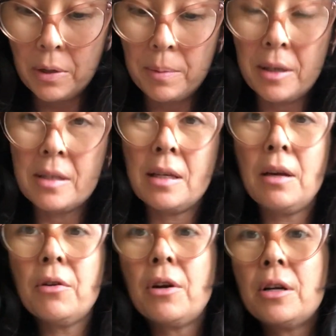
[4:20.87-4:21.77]
because the
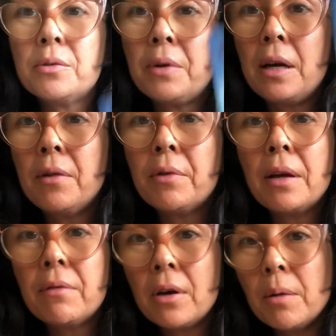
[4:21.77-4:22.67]
other cards we
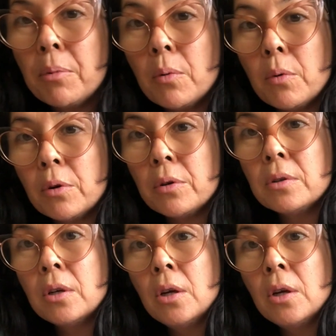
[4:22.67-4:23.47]
have the Upper World,